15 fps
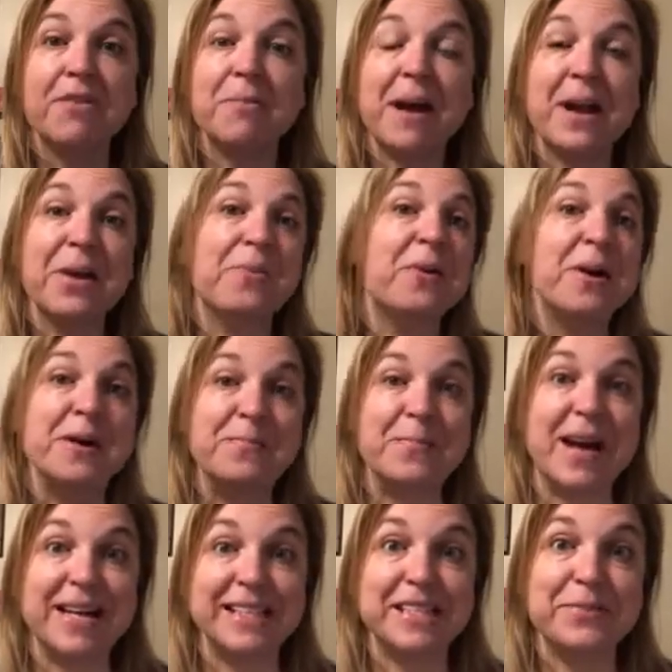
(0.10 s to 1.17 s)
everybody, welcome
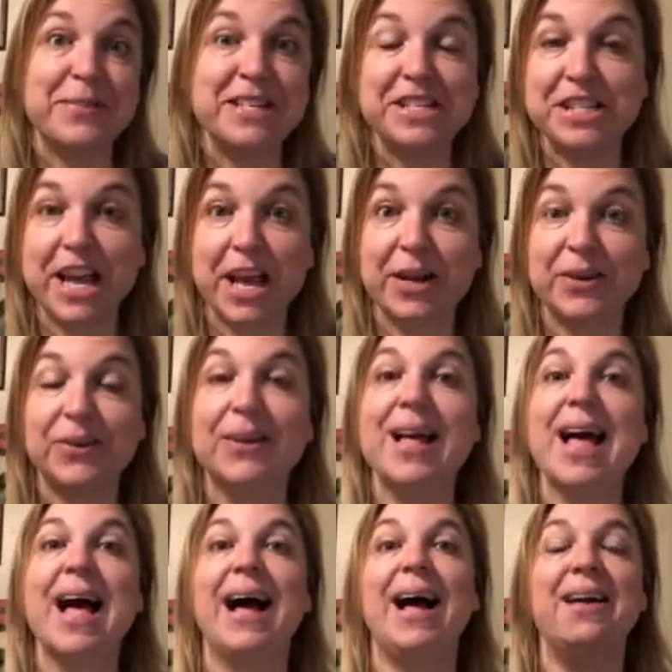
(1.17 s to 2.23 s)
back to my channel.
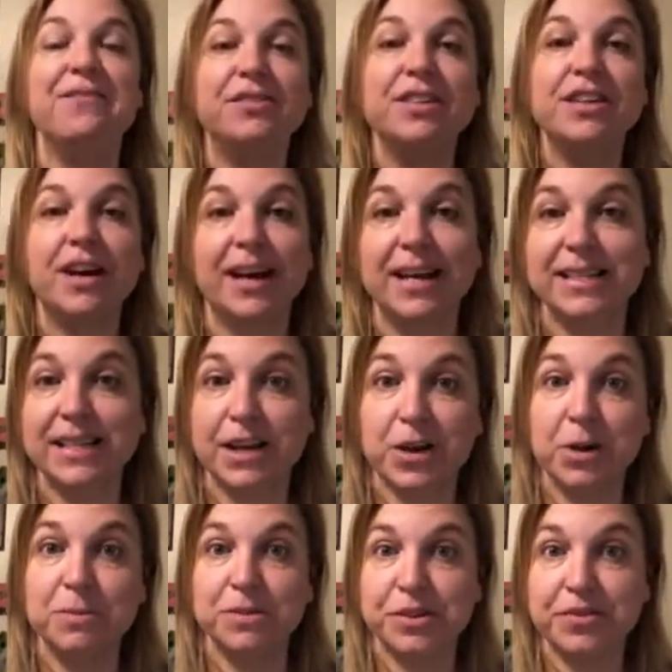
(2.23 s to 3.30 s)
I have not done a
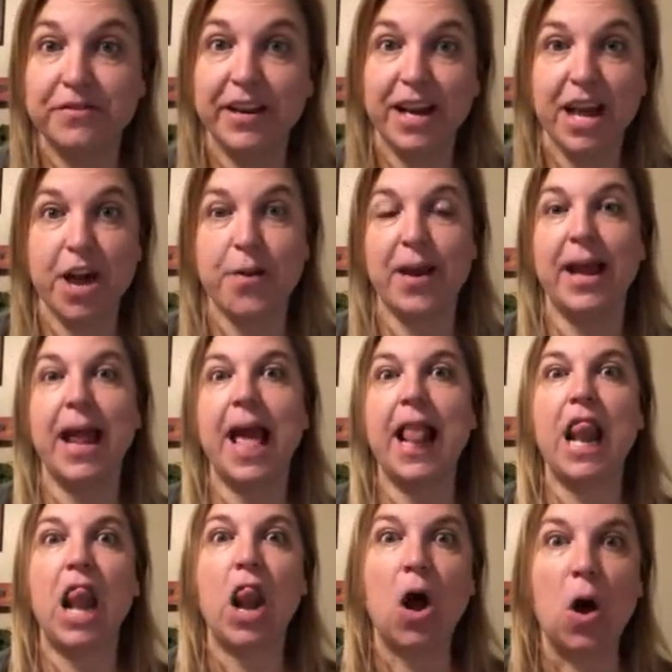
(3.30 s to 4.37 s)
homeschool video in a
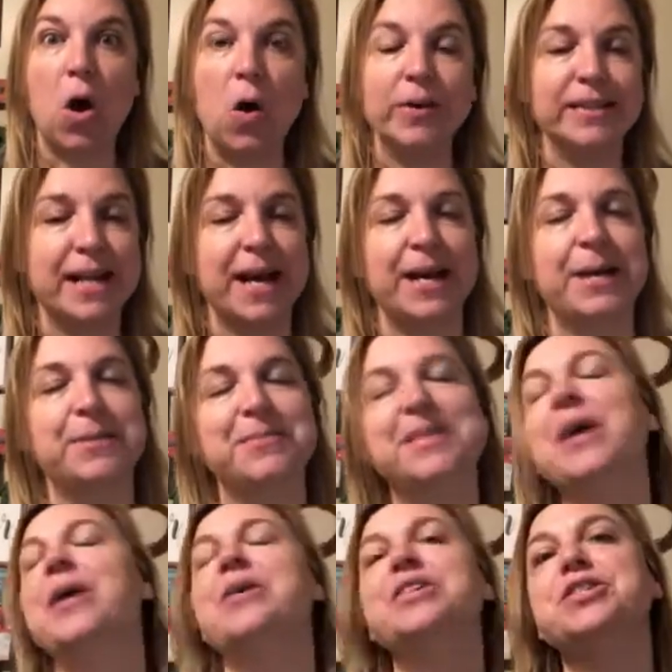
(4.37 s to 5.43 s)
long time,
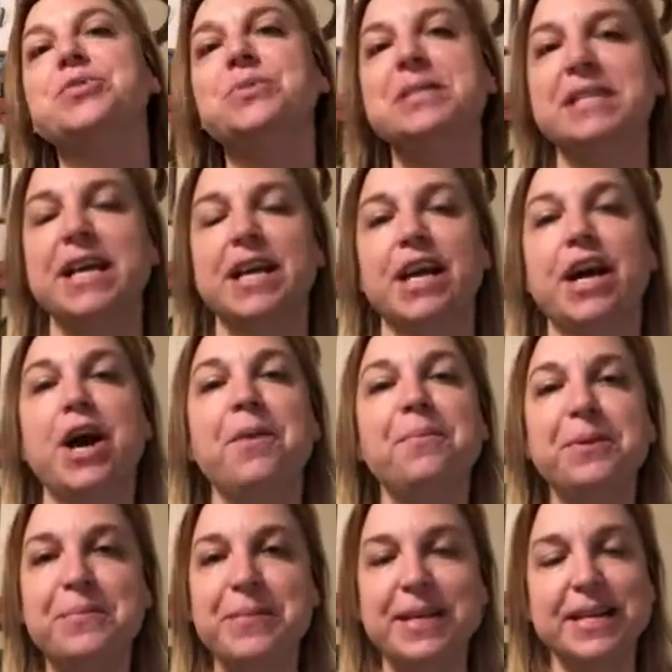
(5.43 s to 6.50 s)
so I just want to take a
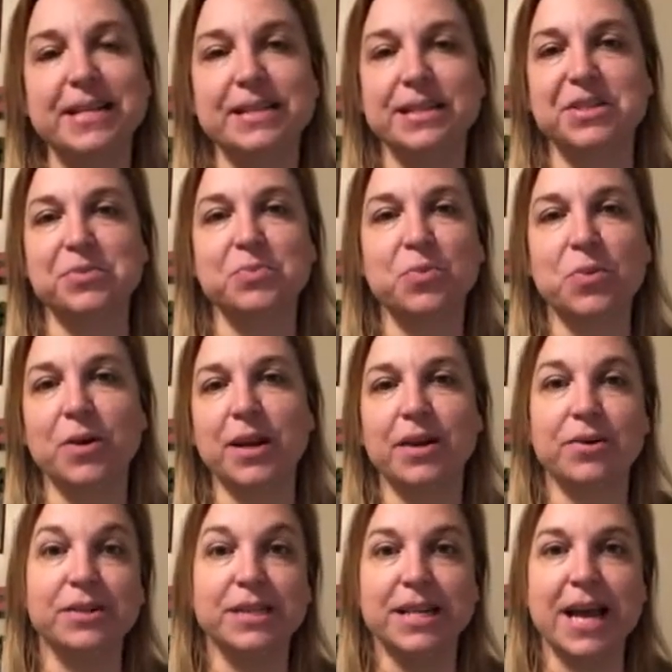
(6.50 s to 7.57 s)
couple of minutes this morning
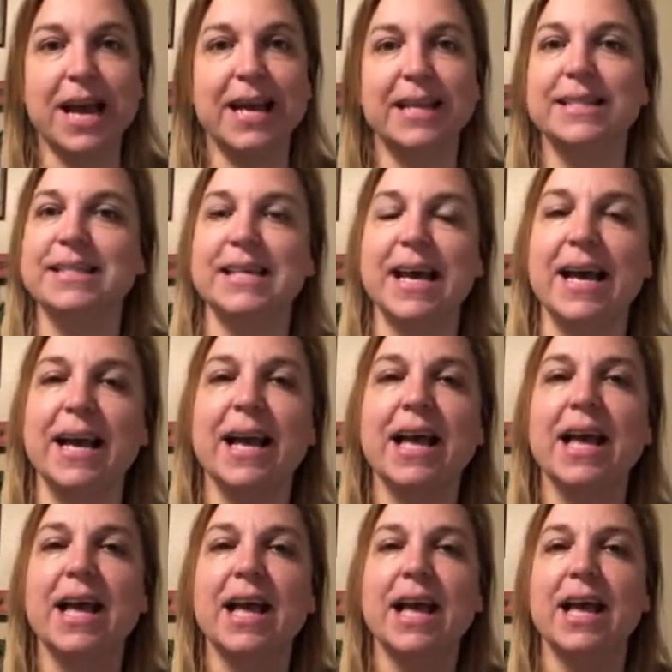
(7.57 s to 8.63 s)
or today and
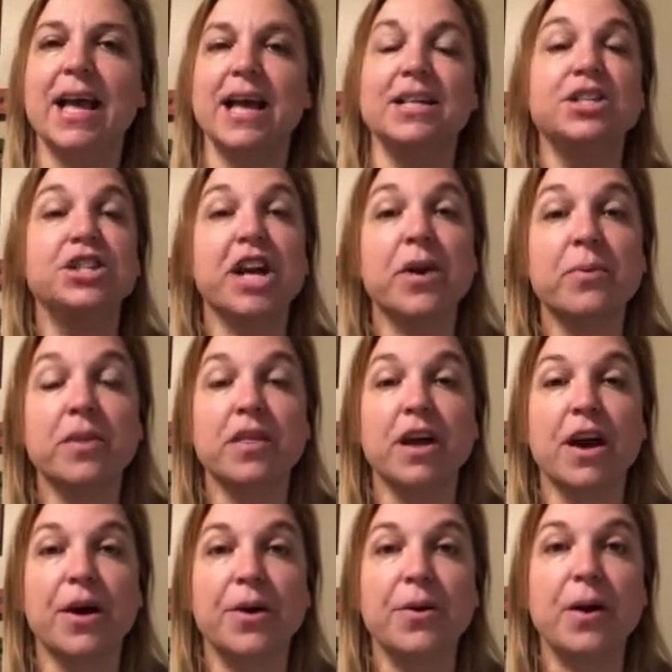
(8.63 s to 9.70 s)
share with
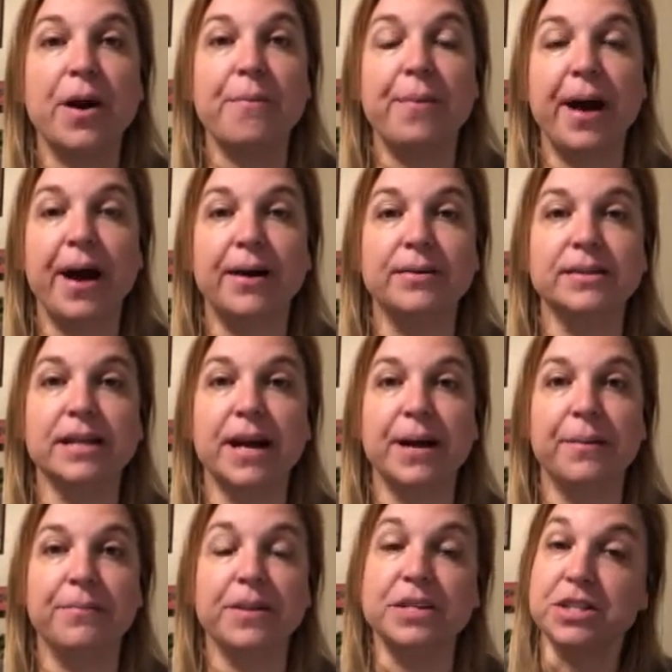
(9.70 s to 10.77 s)
y'all about
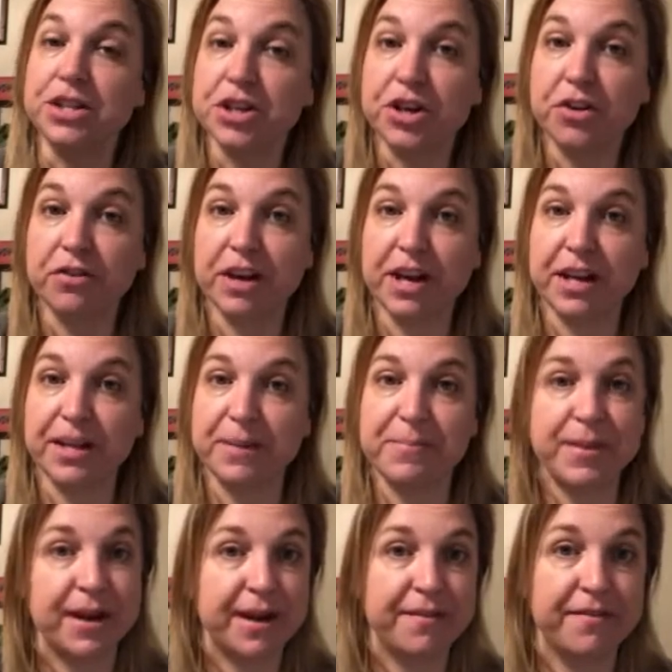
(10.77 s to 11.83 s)
this new curriculum
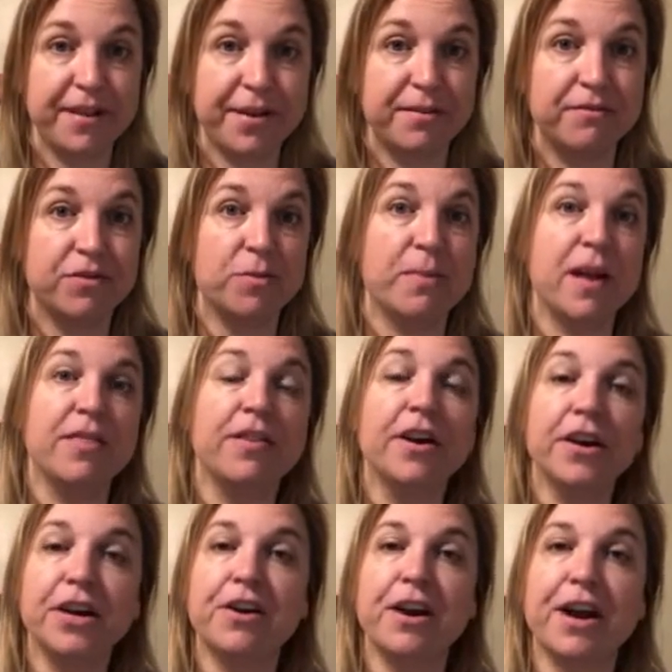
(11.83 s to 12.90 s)
that I found for my
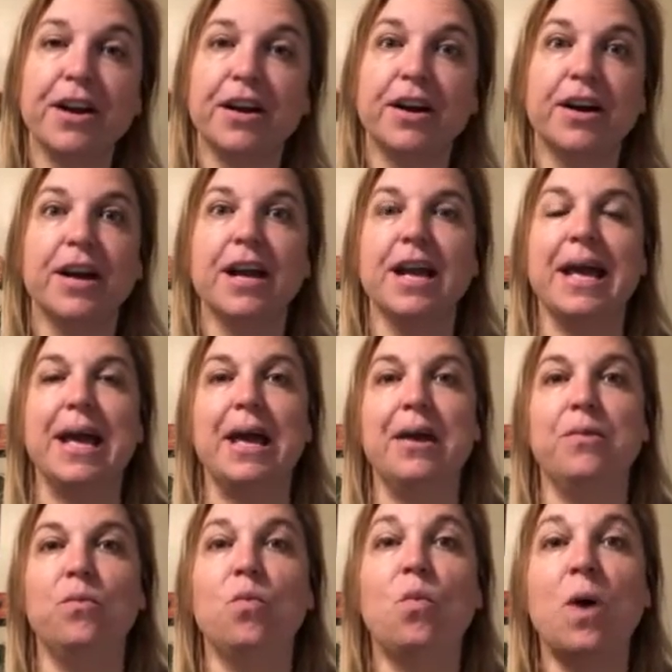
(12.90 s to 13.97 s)
third grader
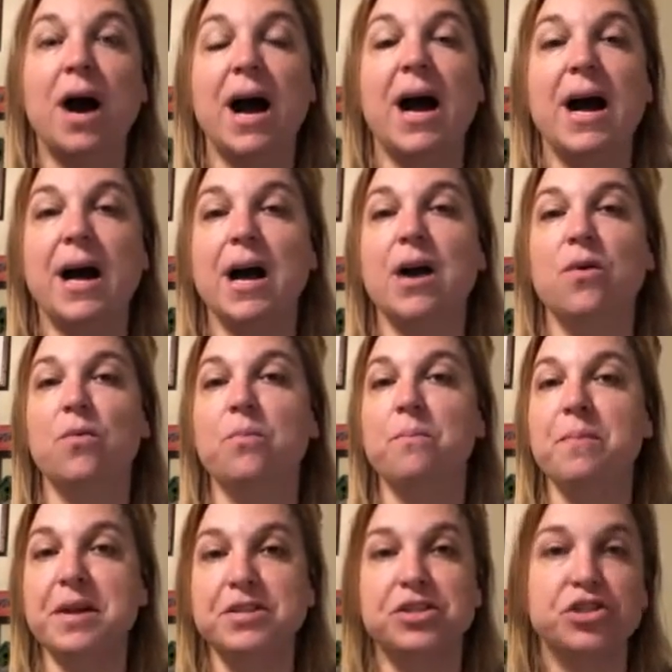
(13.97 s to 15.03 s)
and why
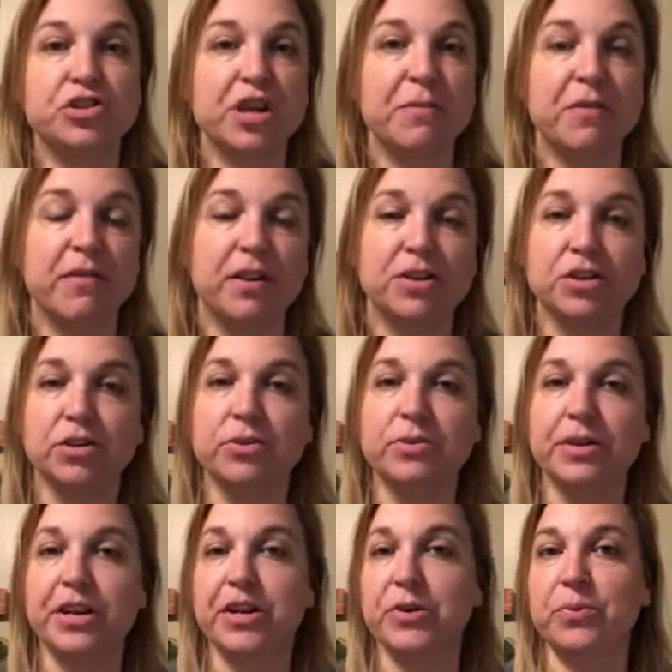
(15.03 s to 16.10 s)
midstream of our
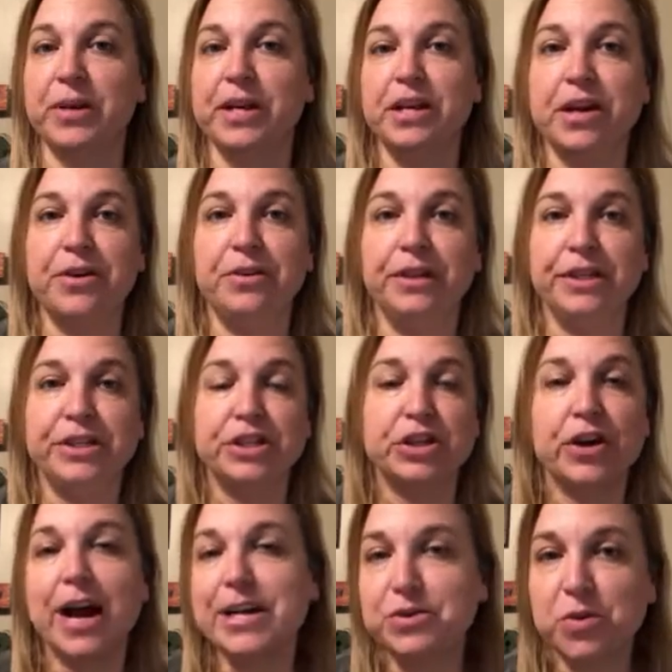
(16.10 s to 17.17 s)
school year we totally
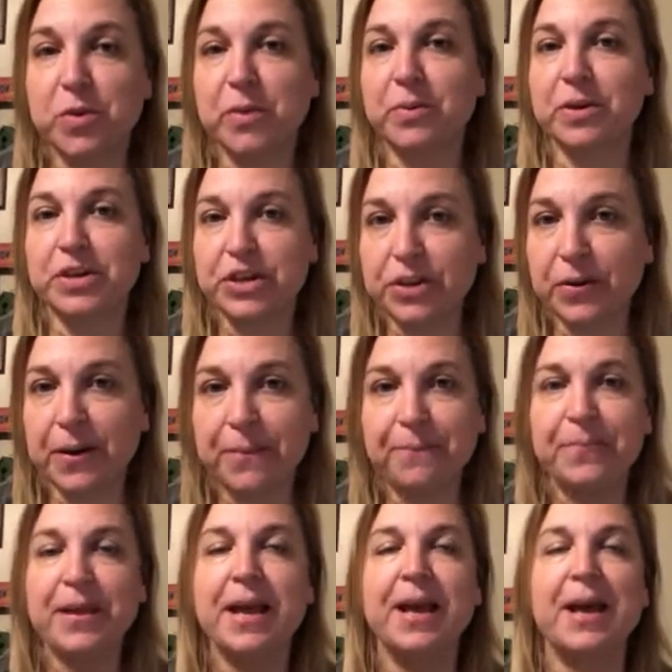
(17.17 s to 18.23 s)
scrapped what we were doing
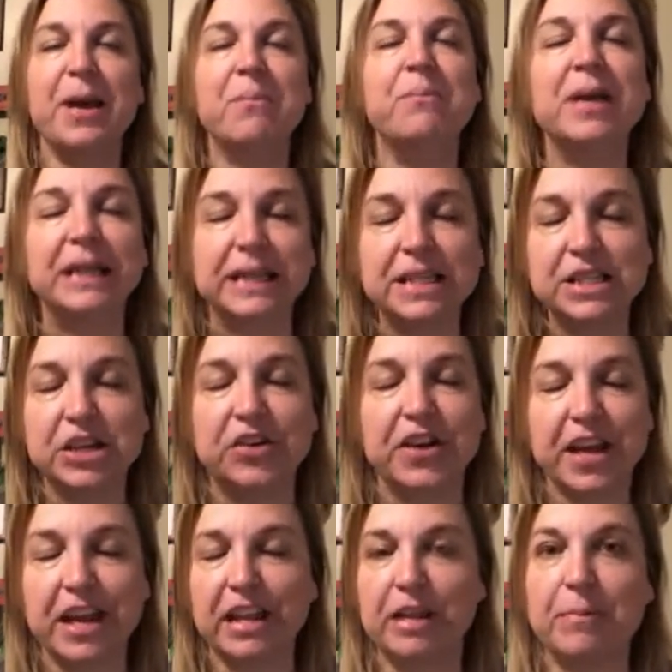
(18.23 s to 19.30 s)
and picked this
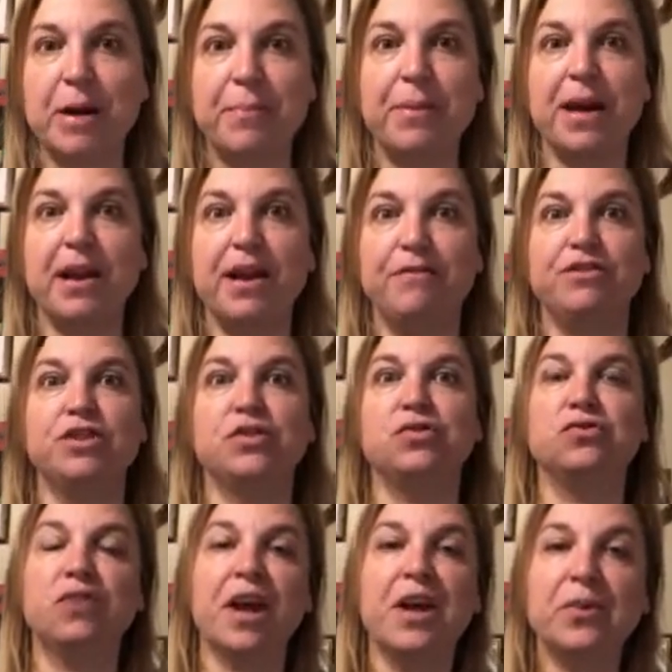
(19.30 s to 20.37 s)
curriculum up and have just
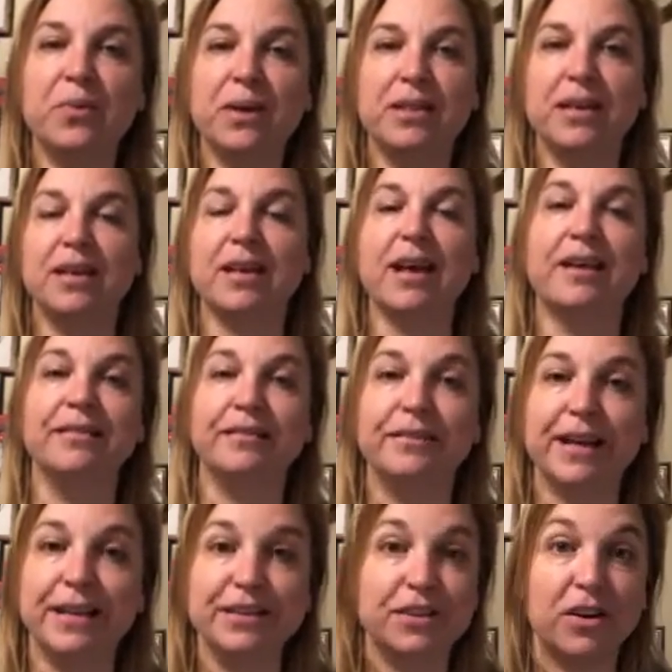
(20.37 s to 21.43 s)
ran with it
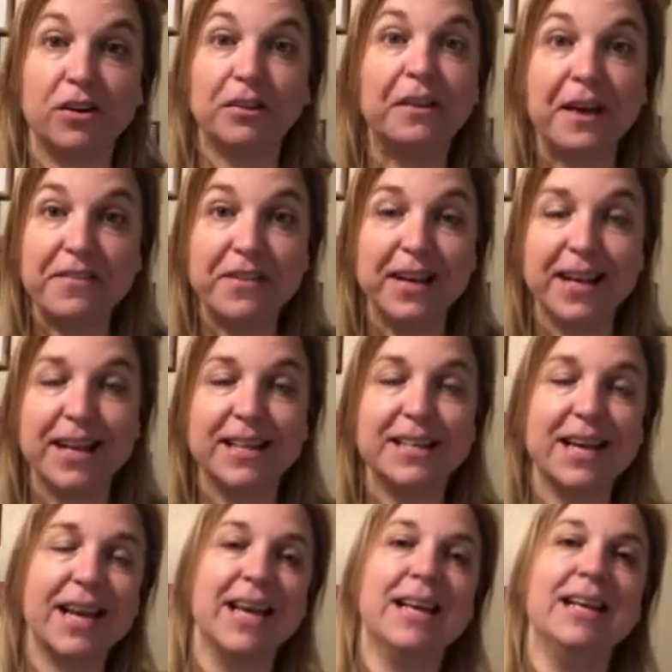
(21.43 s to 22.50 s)
and are loving it.
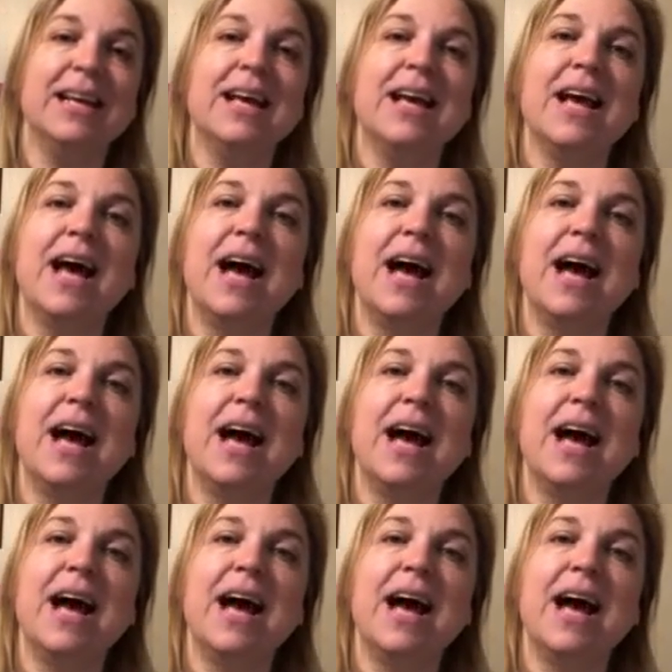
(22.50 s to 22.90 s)
And